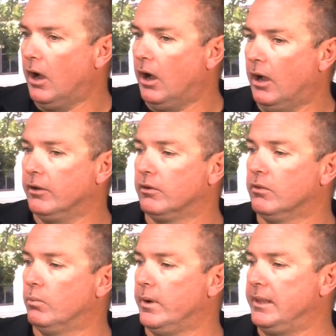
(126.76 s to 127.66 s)
Under
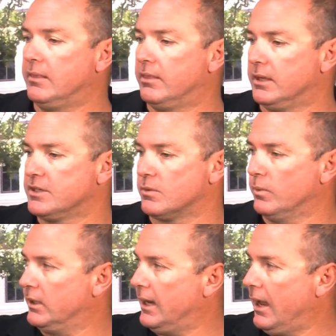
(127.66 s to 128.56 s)
the way that things are
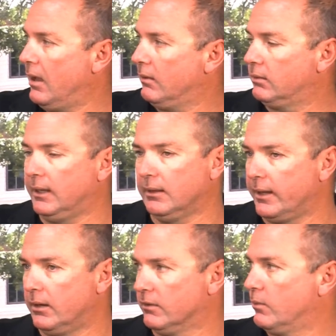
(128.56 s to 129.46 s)
written out, they
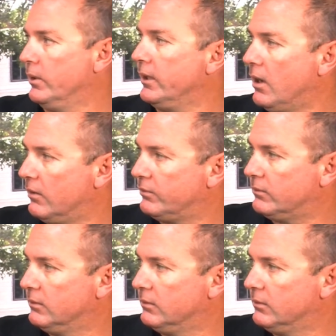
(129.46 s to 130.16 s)
light all 20 off.